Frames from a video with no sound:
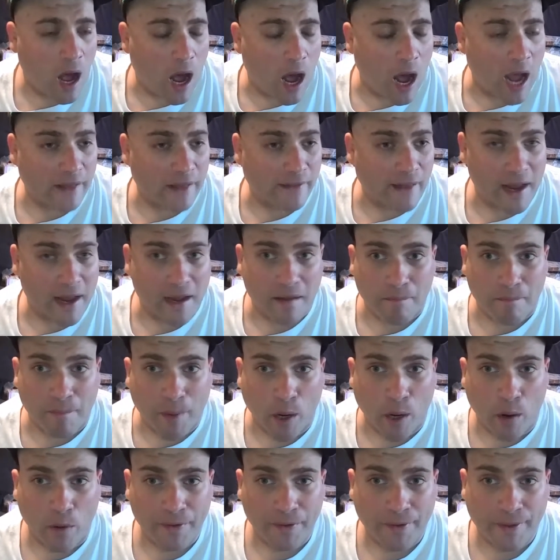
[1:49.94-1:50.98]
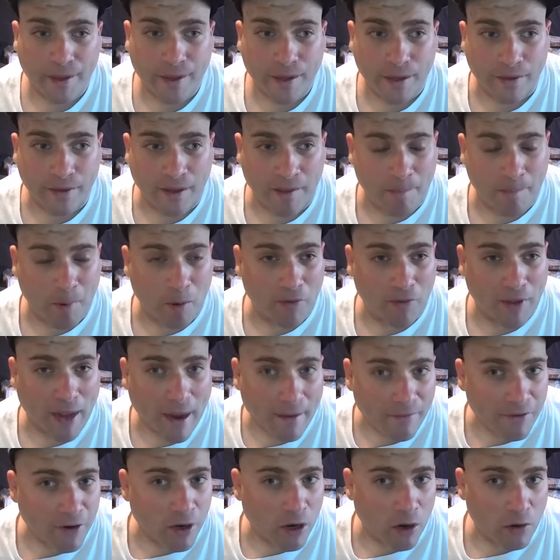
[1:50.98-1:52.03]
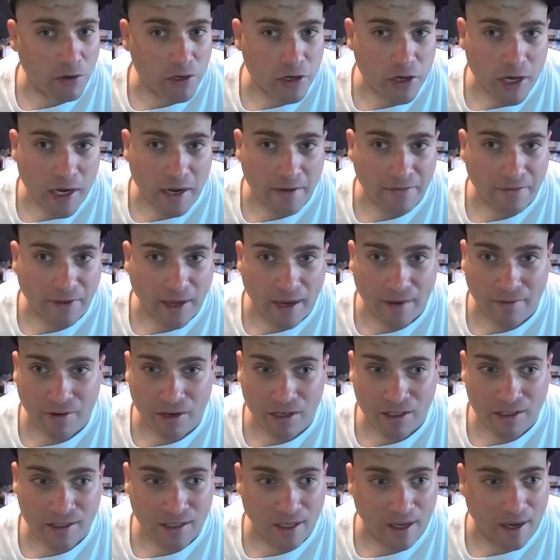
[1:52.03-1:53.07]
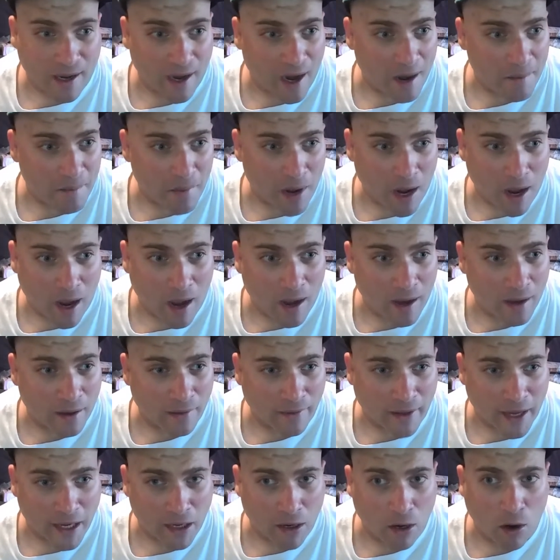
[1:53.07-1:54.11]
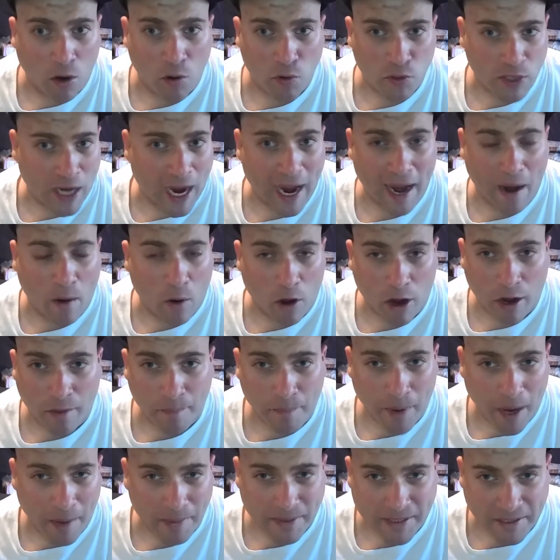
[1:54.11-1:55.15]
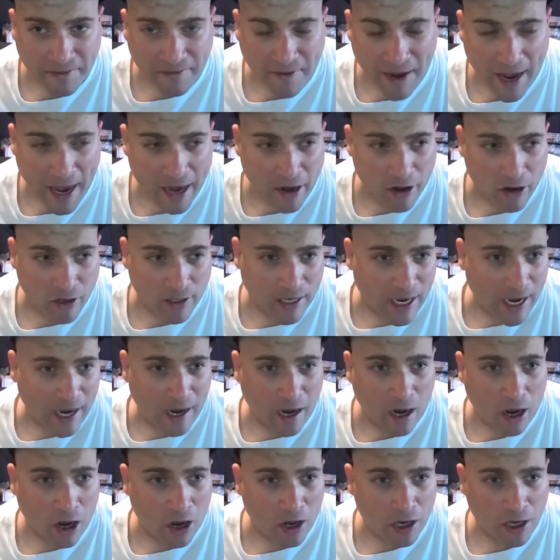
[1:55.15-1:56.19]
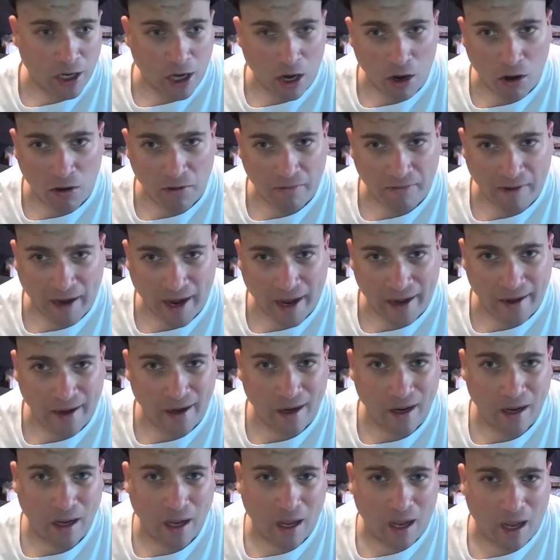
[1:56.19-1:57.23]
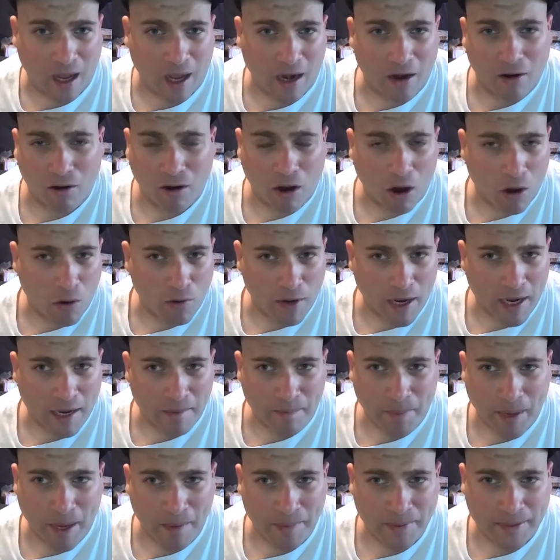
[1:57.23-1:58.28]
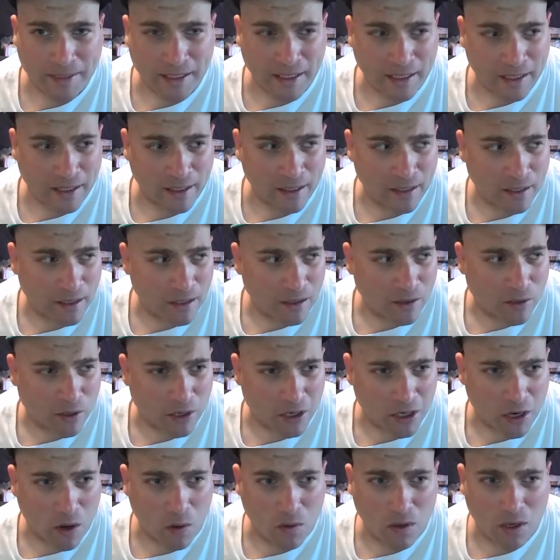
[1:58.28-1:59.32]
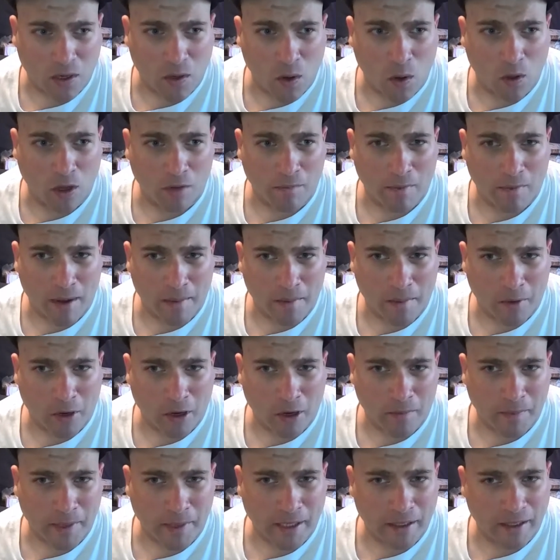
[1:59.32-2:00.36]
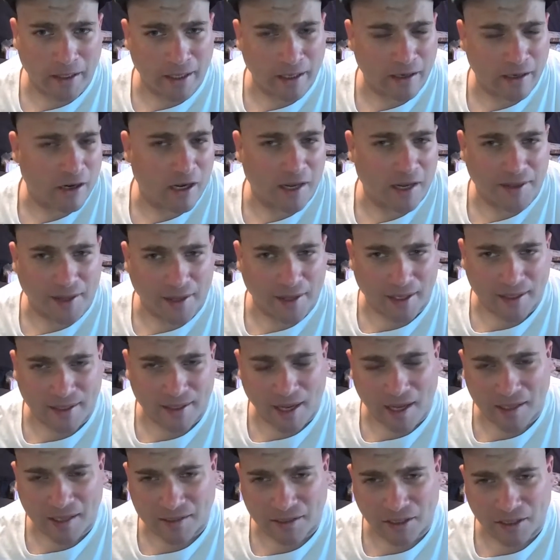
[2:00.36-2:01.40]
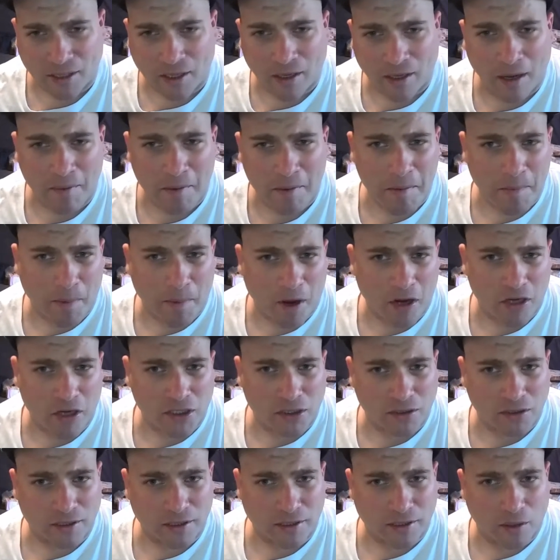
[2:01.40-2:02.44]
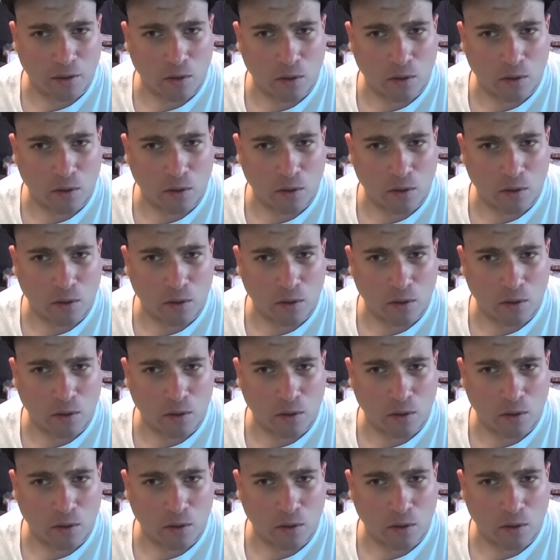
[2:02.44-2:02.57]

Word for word: I like them both. They both have their own unique flavors, and I'm not like, oh, diehard Pepsi fan or diehard Coke fan. I don't own any Pepsi or Coca-Cola memorabilia or anything like that, so I'm impartial to the